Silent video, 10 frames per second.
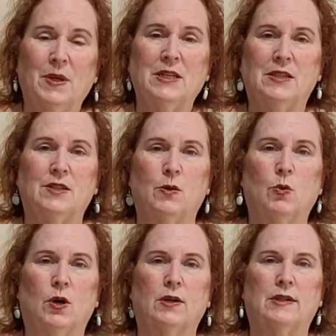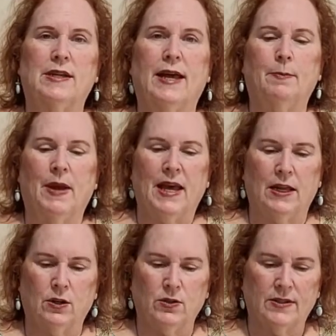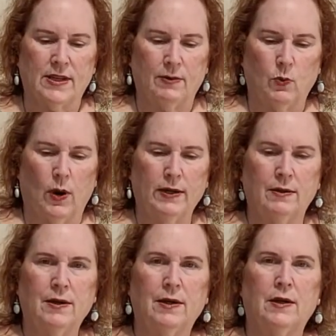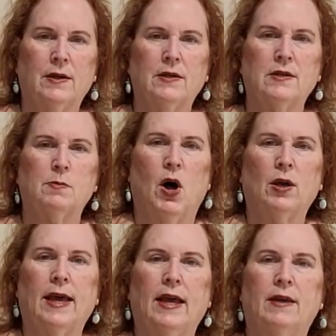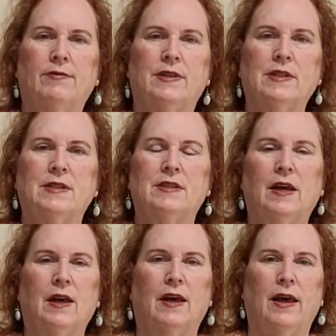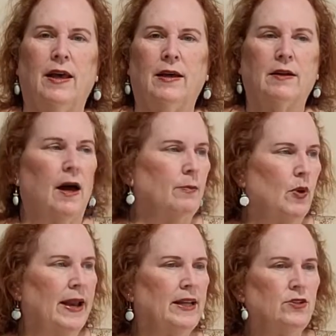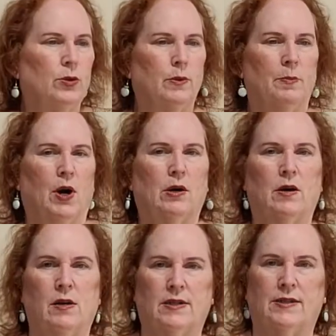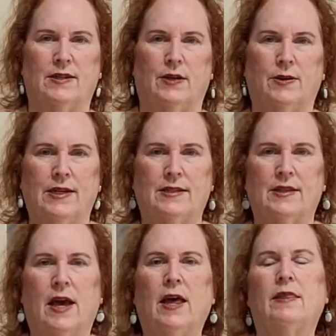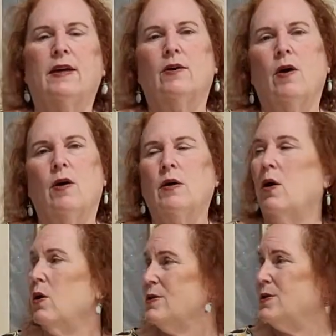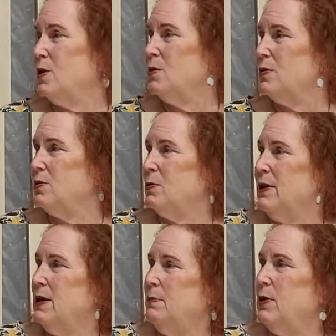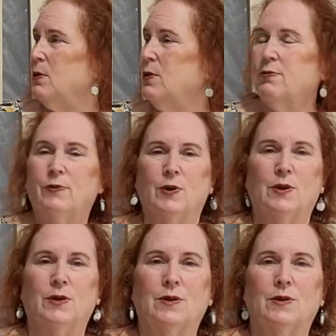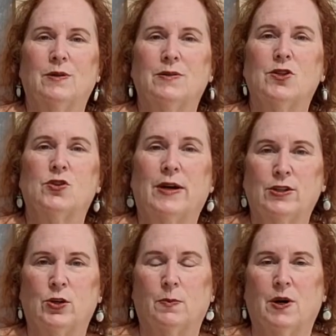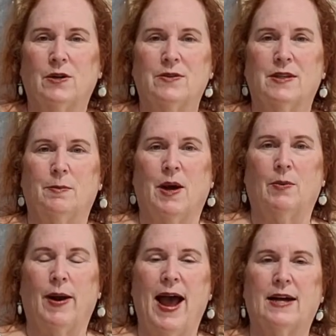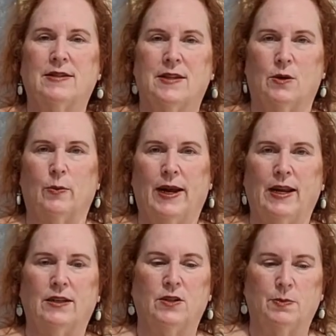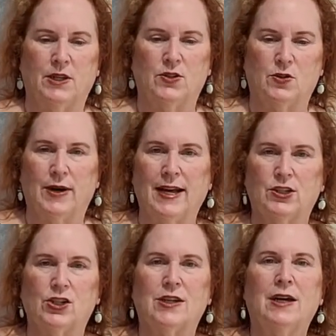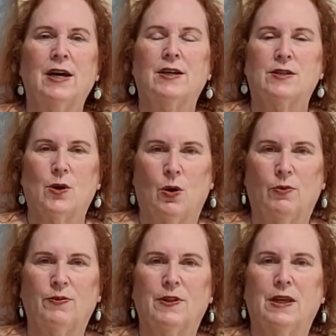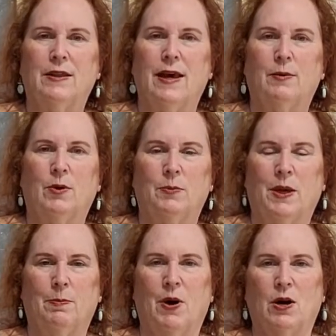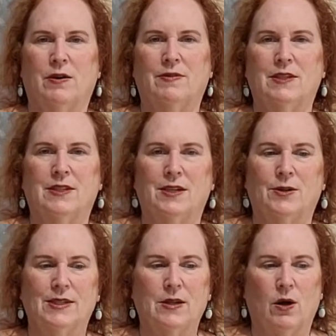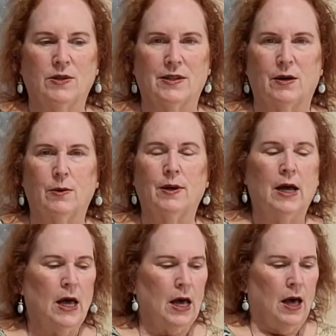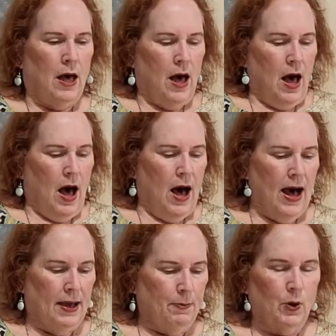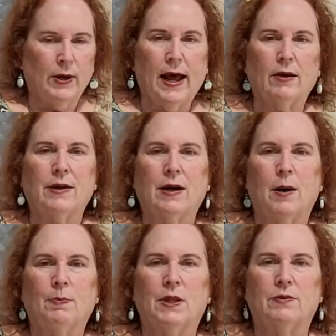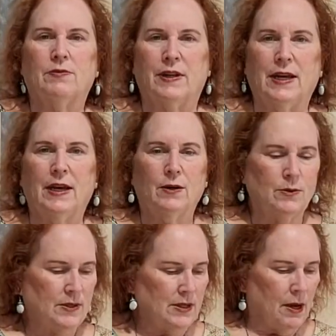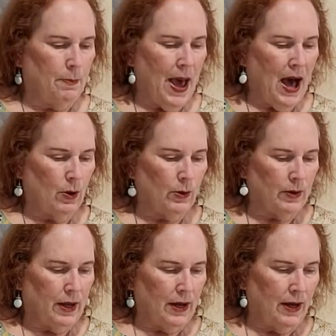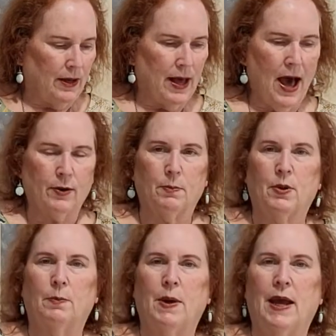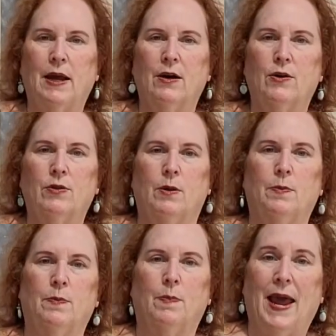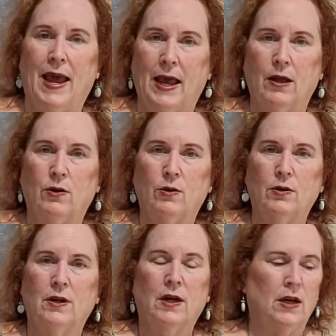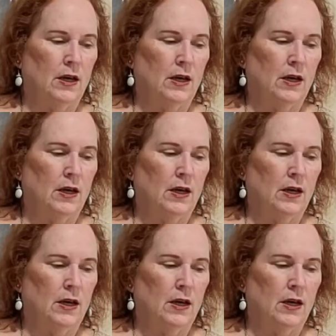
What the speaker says: pieces of work, 10 panels and one small canvas, and I'm ready to embark on a series. There are also 3 beautiful stretcher bars in my racks that are waiting to be stretched. So hopefully they will be a part of the series also. I put out a couple of videos about how to prepare the panel